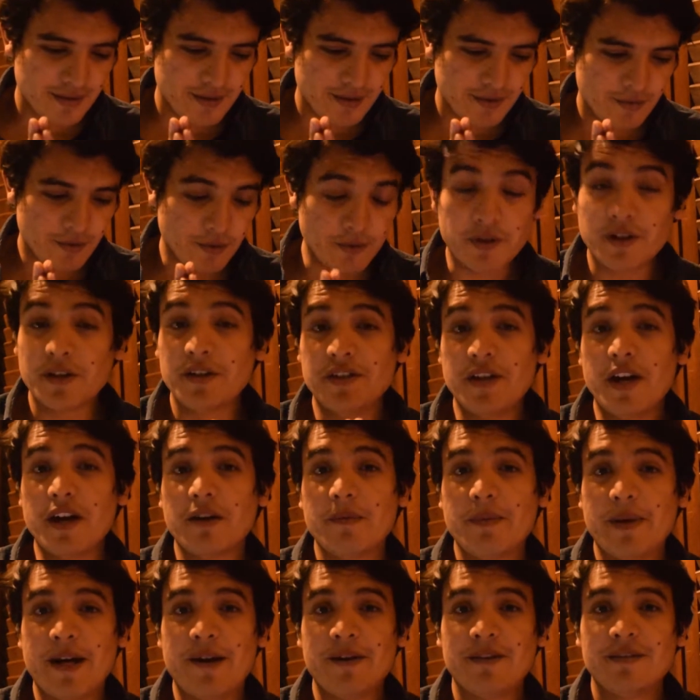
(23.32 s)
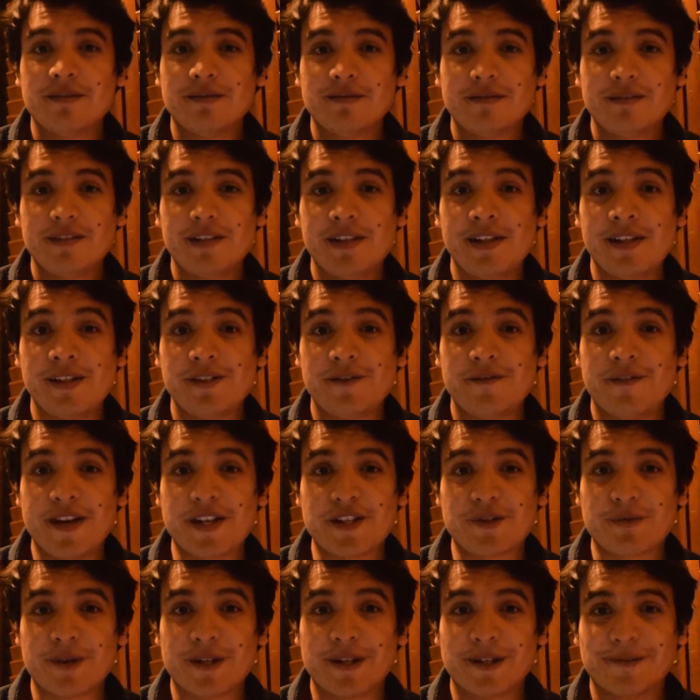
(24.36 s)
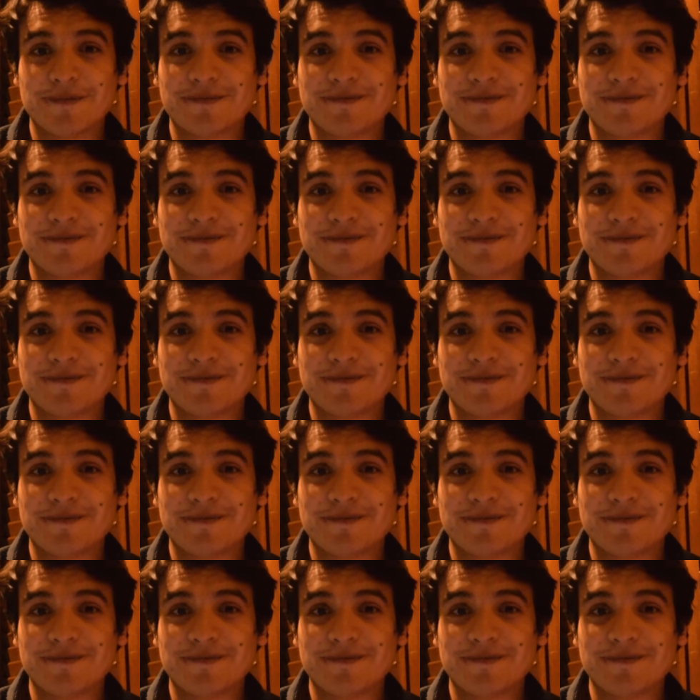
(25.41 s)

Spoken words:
what we're going to talk about is Faceware.